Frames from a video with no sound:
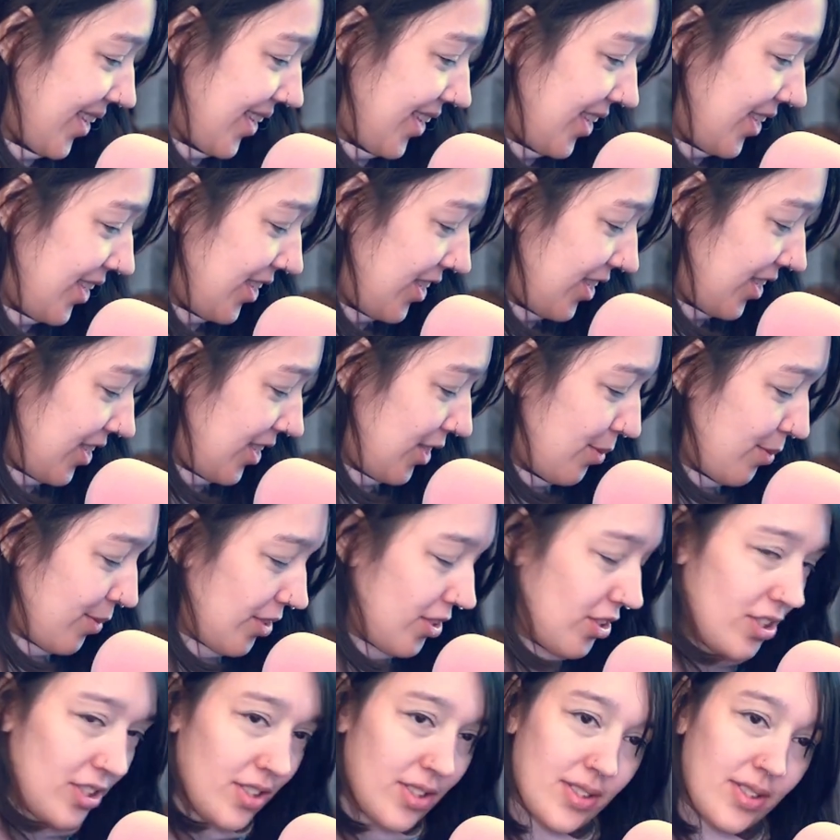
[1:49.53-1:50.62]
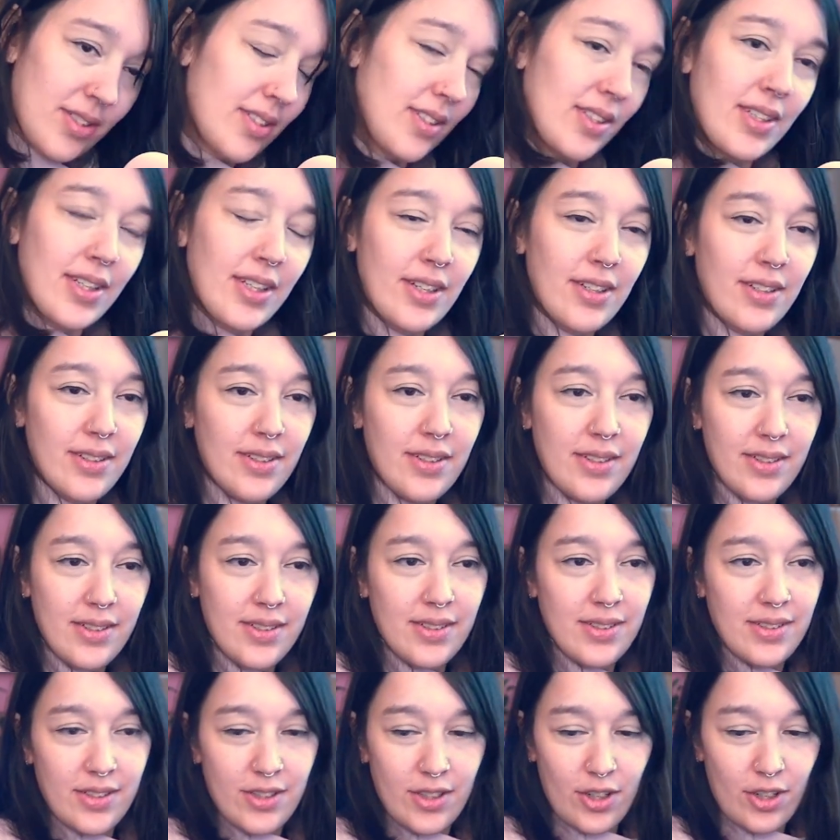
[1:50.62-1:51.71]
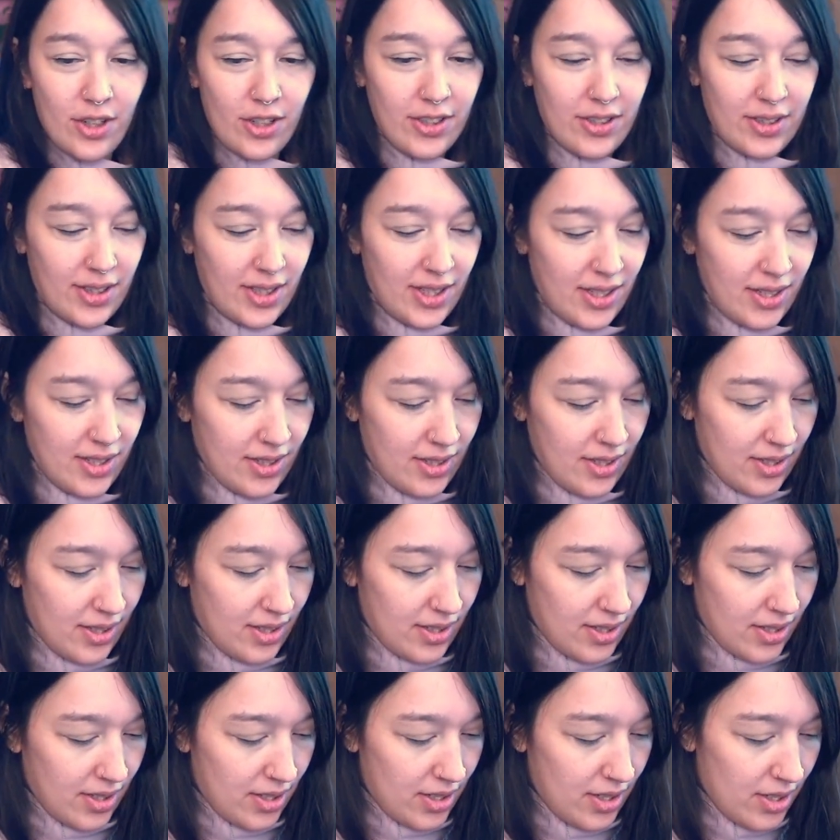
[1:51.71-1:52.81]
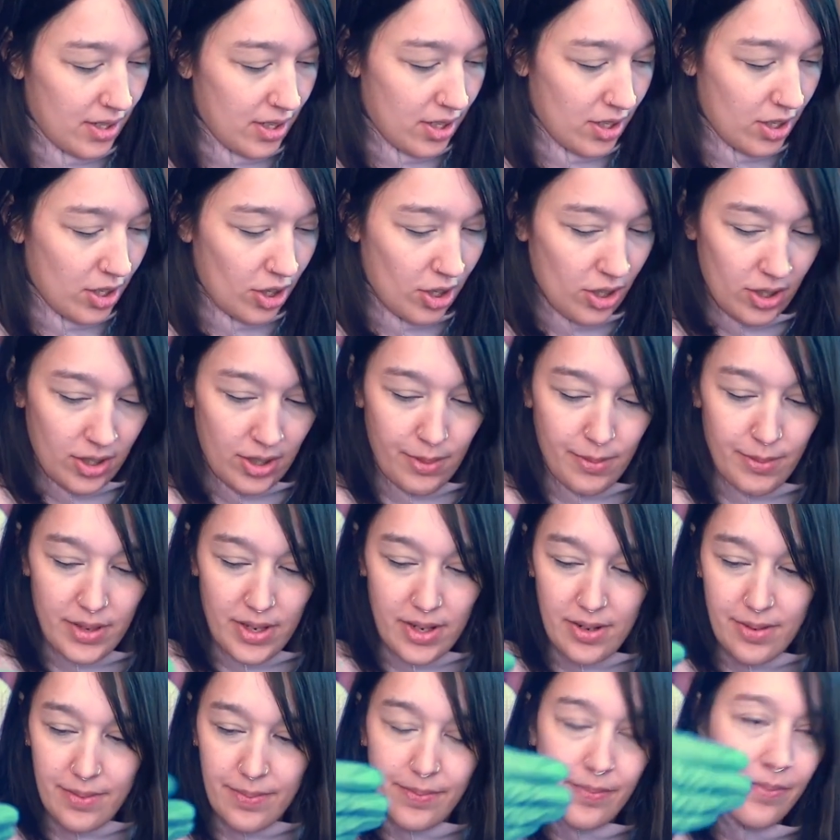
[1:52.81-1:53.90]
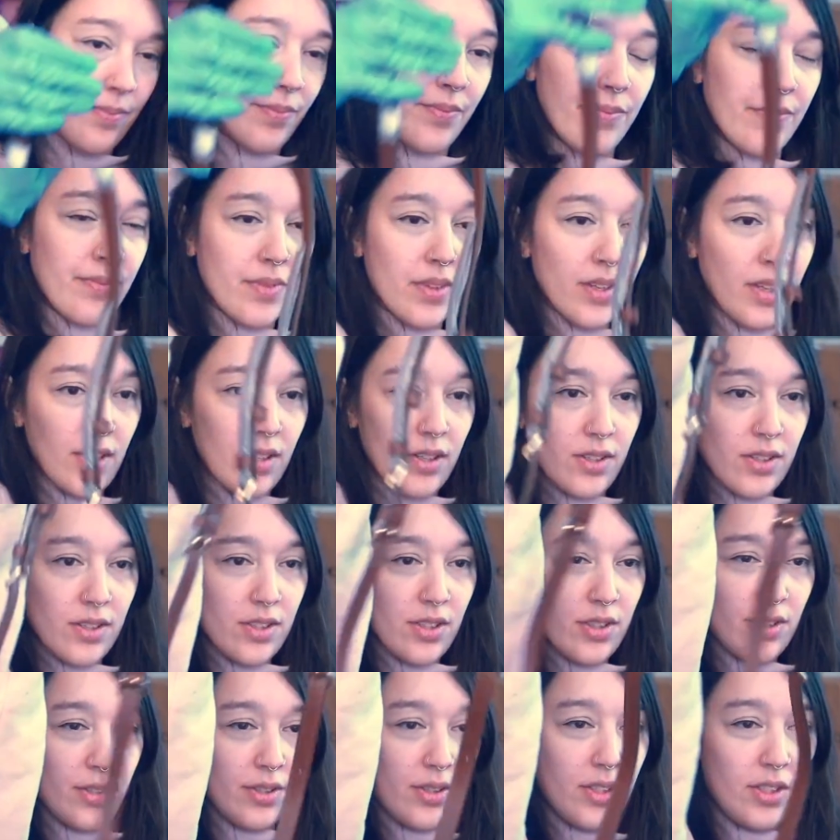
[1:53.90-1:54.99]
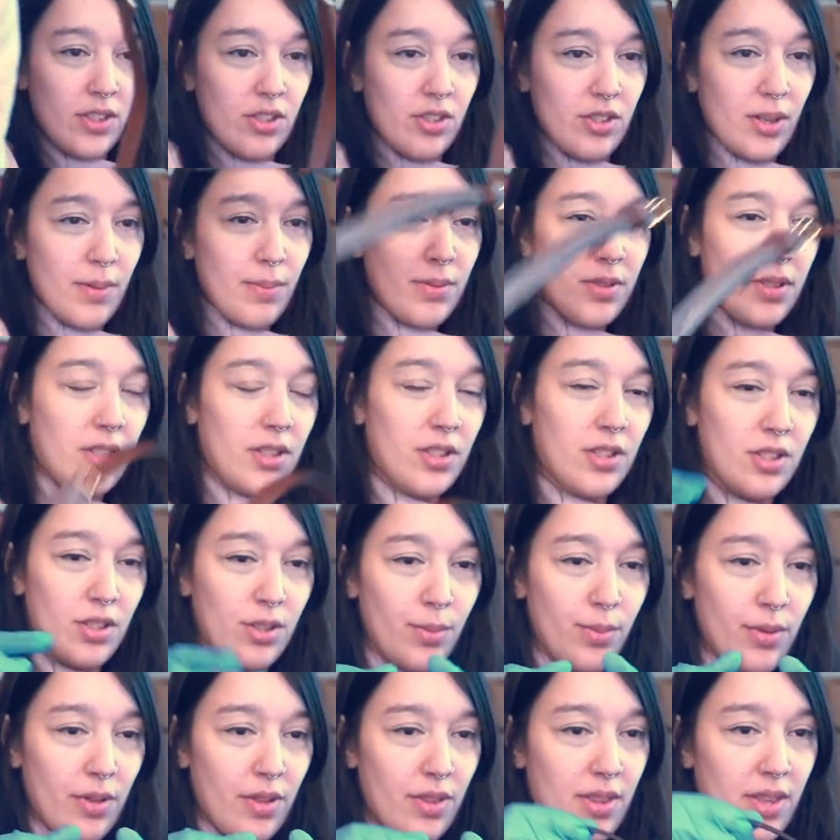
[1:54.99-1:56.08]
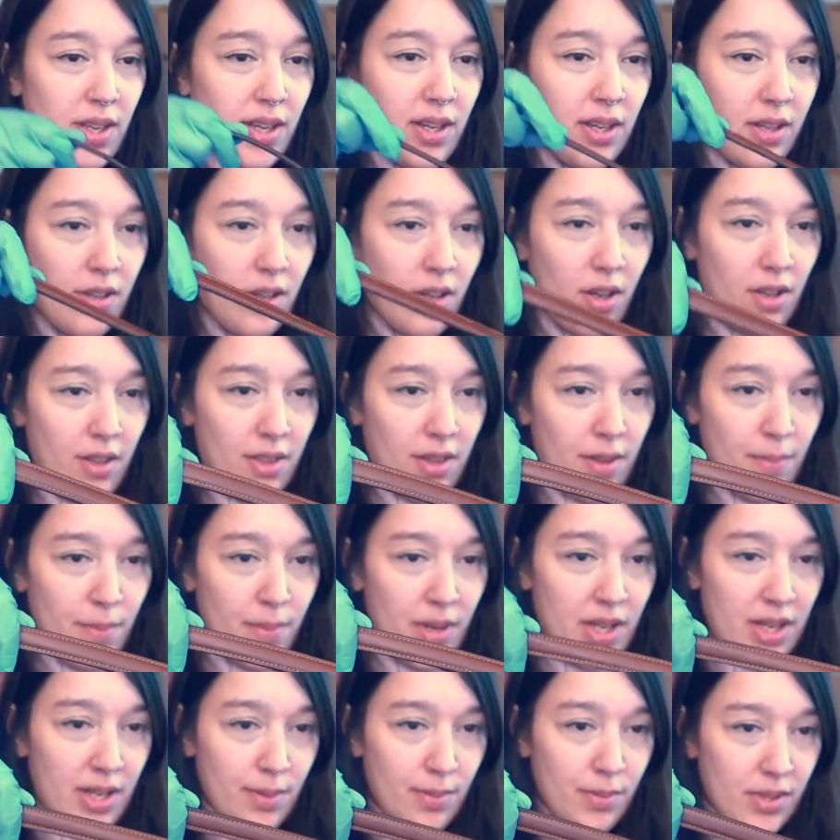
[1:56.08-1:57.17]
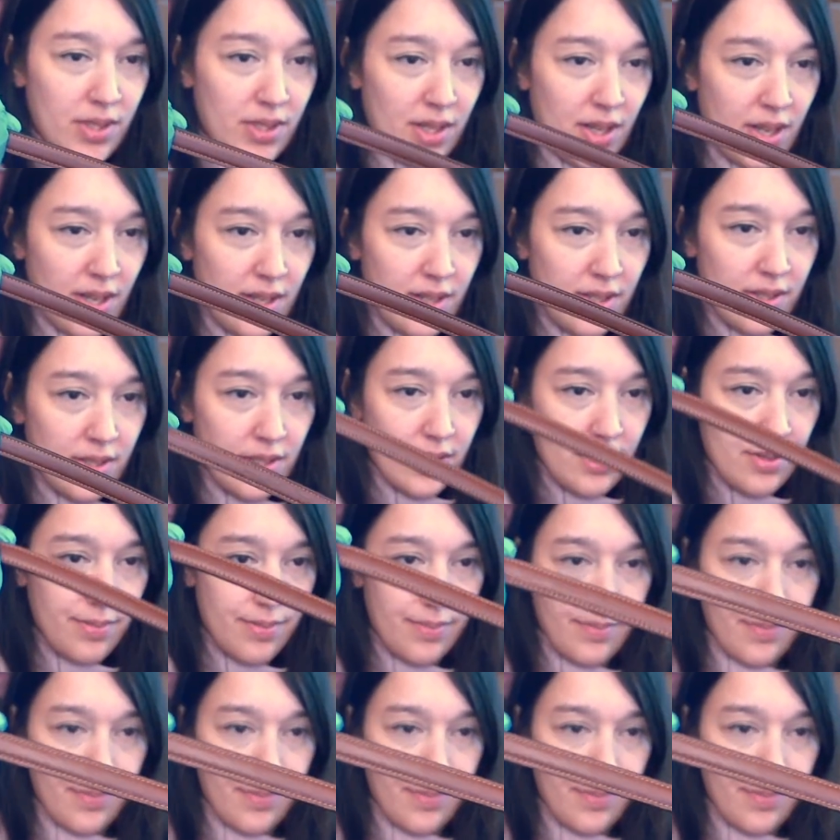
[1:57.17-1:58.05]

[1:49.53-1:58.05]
This one's just a little early one. So the strap's not super thick on the medium size.